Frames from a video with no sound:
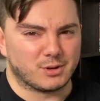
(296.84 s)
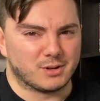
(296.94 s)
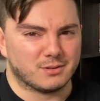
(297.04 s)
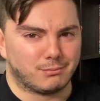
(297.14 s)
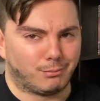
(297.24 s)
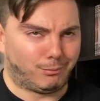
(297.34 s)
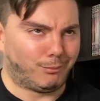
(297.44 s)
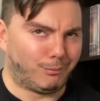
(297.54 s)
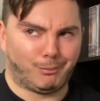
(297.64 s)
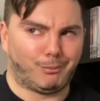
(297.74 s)
It's just gonna get worse.
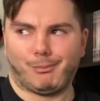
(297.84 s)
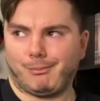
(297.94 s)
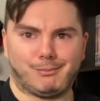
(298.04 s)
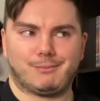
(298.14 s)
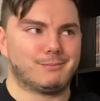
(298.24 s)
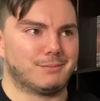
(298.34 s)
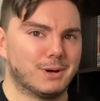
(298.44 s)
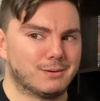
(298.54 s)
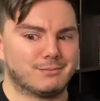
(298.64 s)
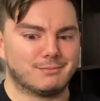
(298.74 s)
With John
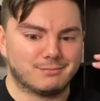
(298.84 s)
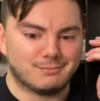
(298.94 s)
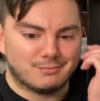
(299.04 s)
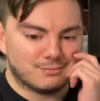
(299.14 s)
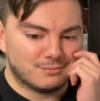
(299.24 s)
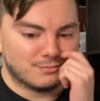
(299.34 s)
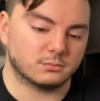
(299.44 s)
B and Sarah,